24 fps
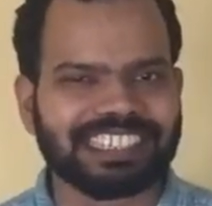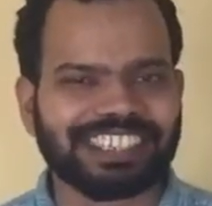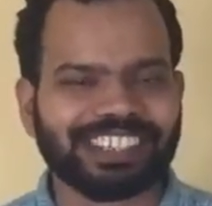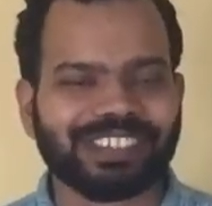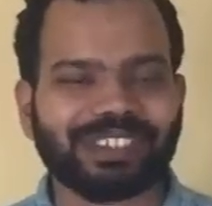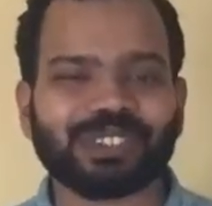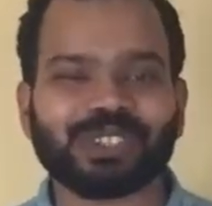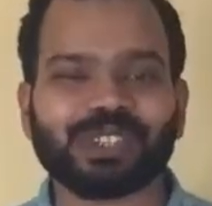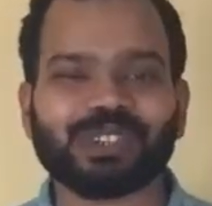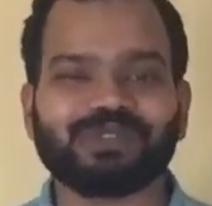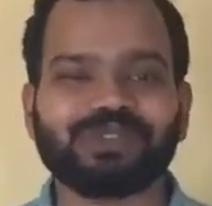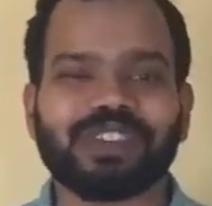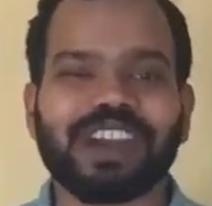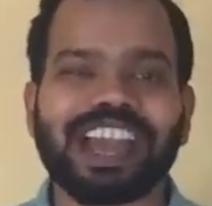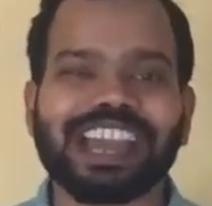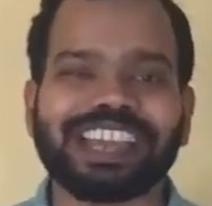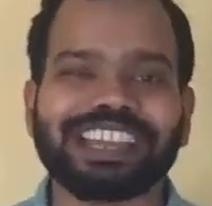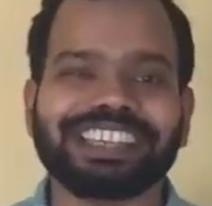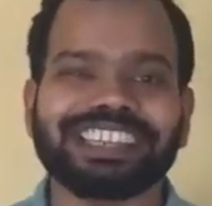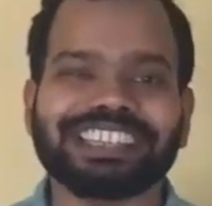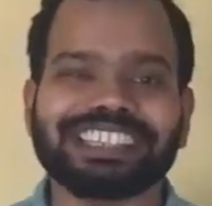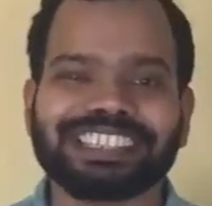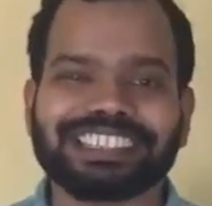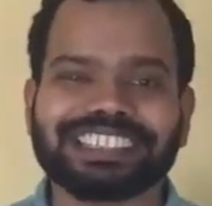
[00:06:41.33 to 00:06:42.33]
you should
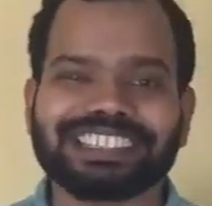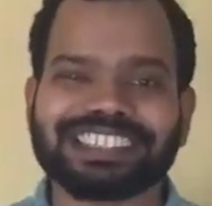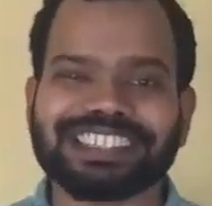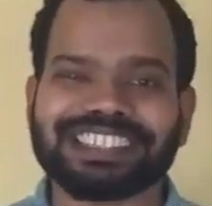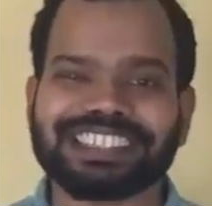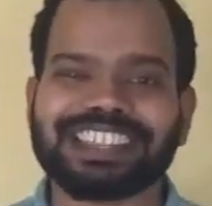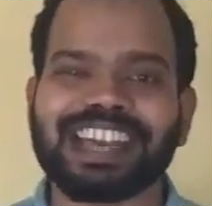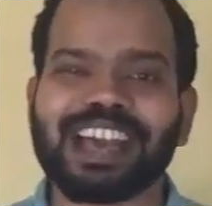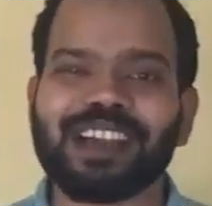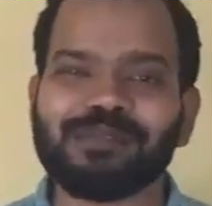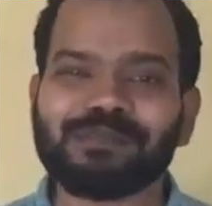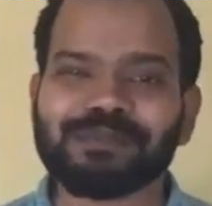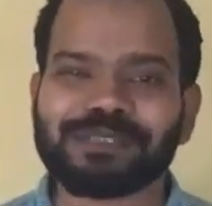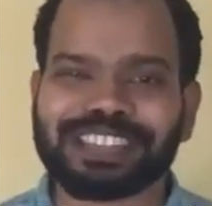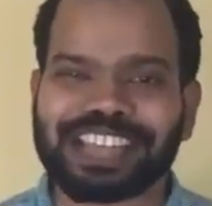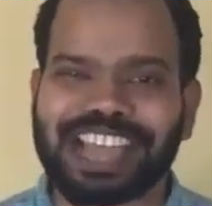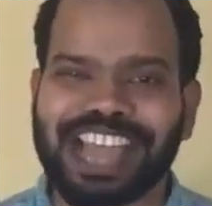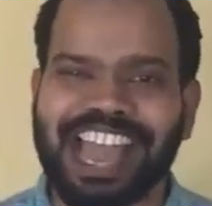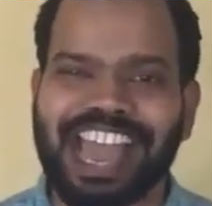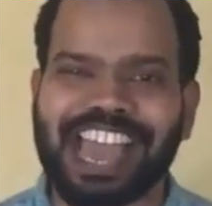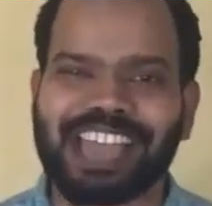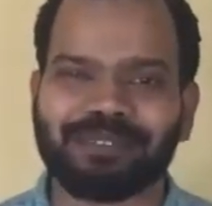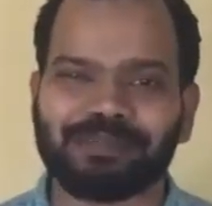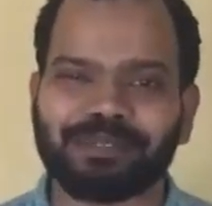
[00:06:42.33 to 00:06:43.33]
find some
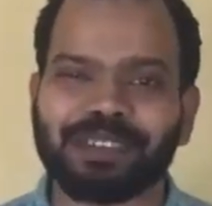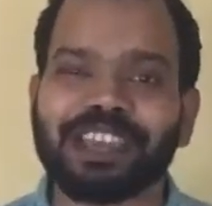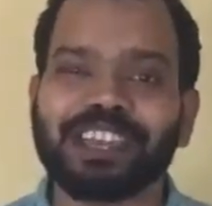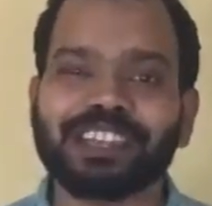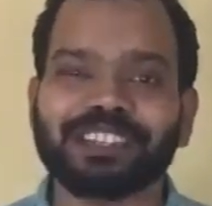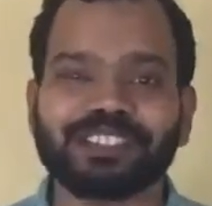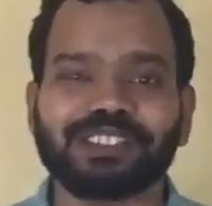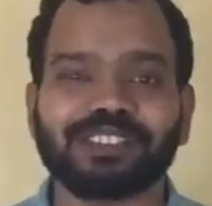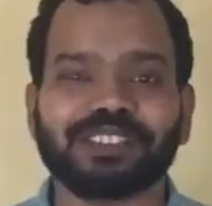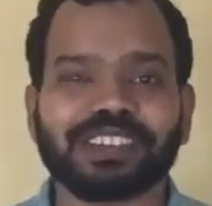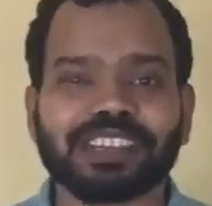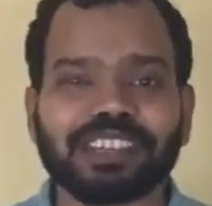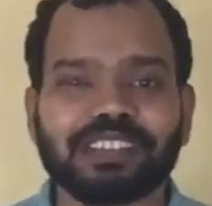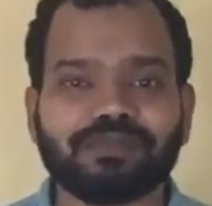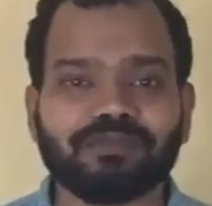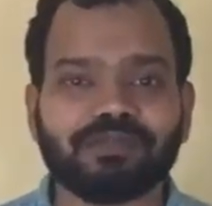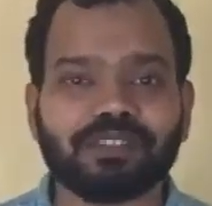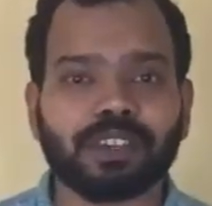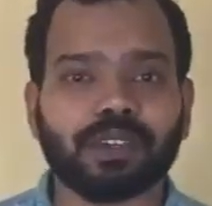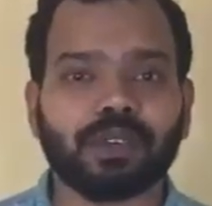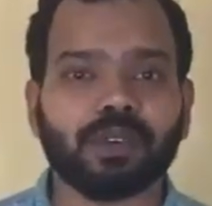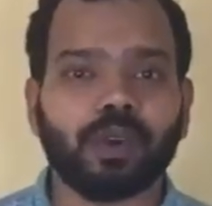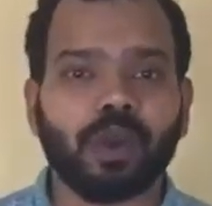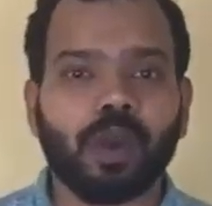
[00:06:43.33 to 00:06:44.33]
time to
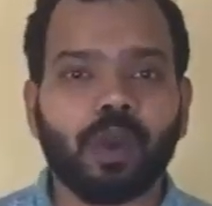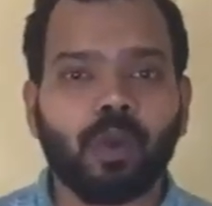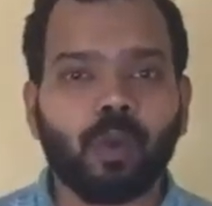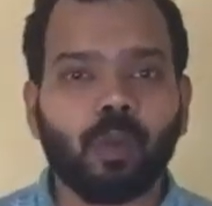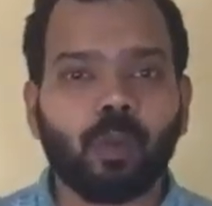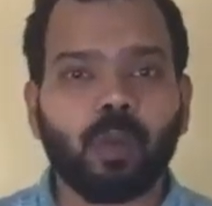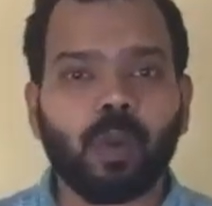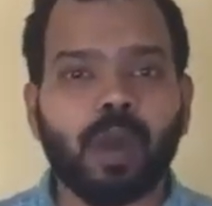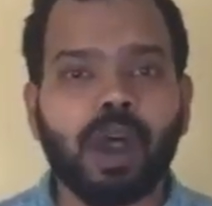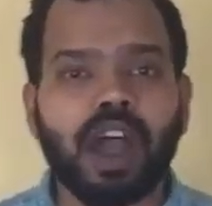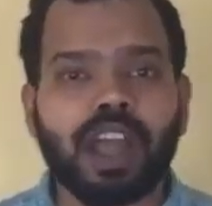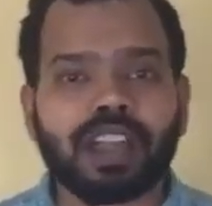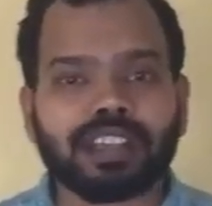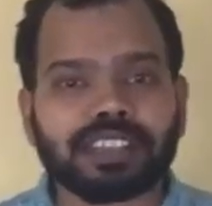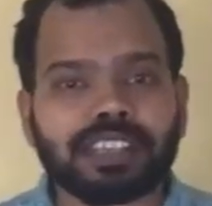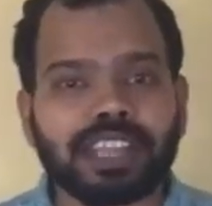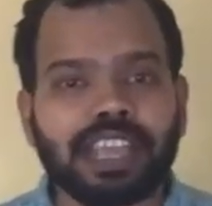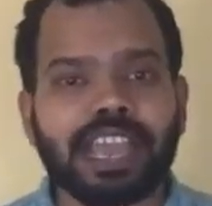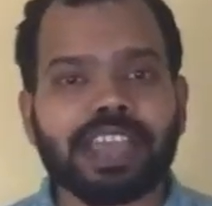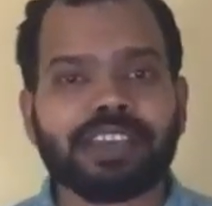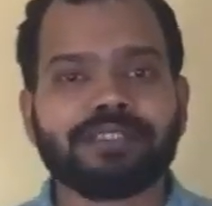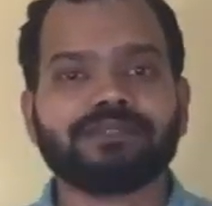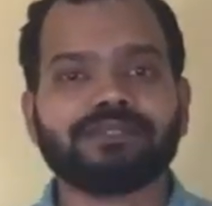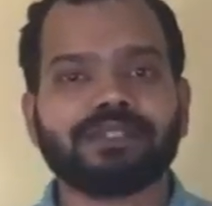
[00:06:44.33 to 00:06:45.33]
review
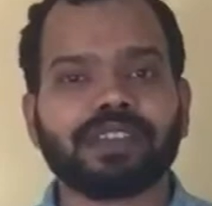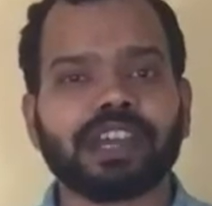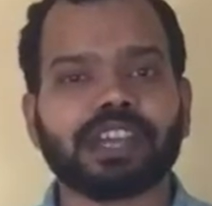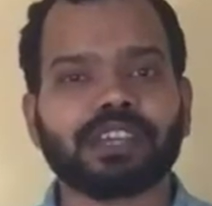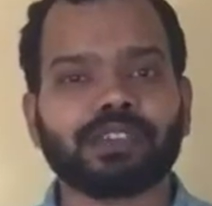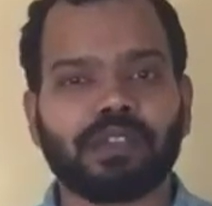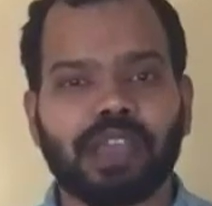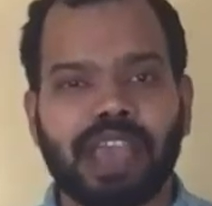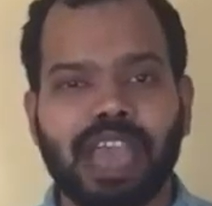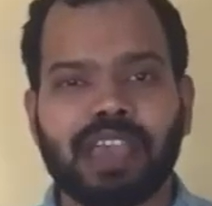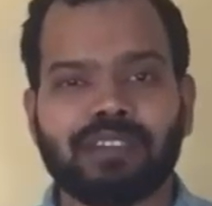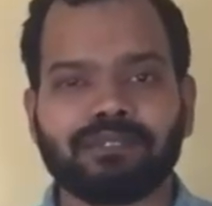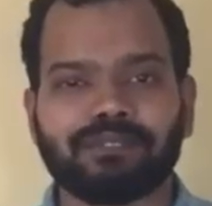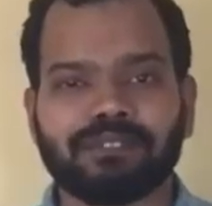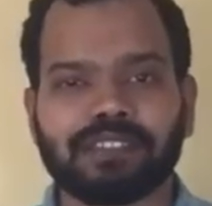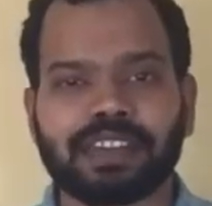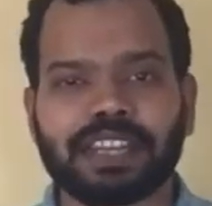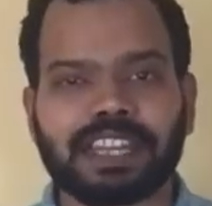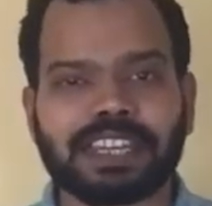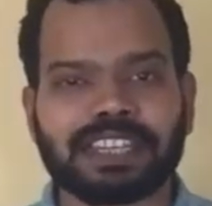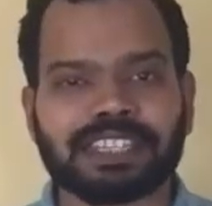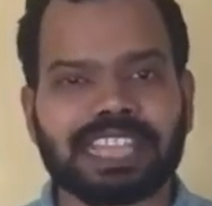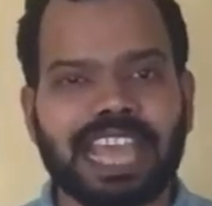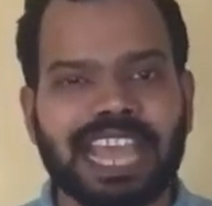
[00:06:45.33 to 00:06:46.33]
whatever you have
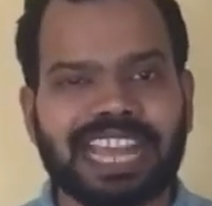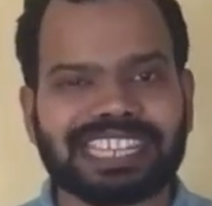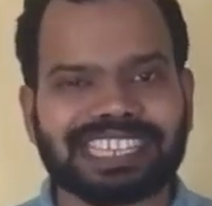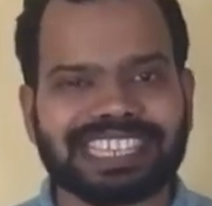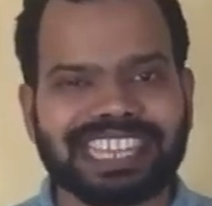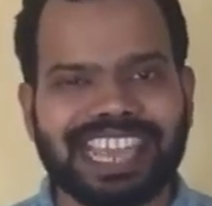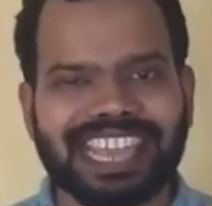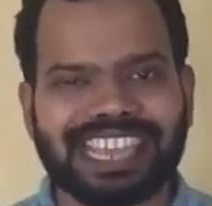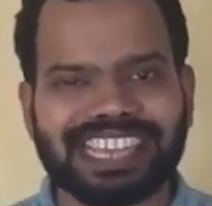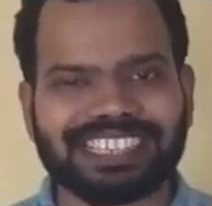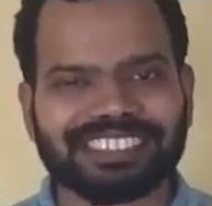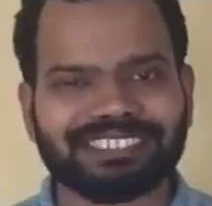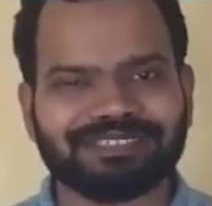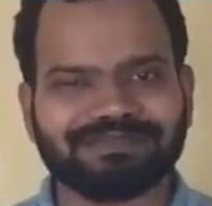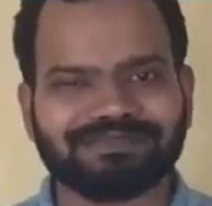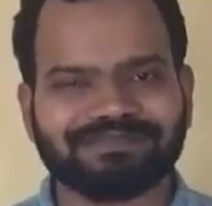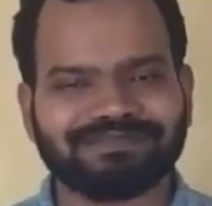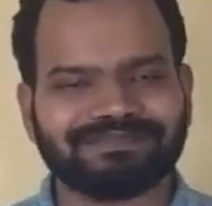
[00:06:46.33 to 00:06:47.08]
learned that day.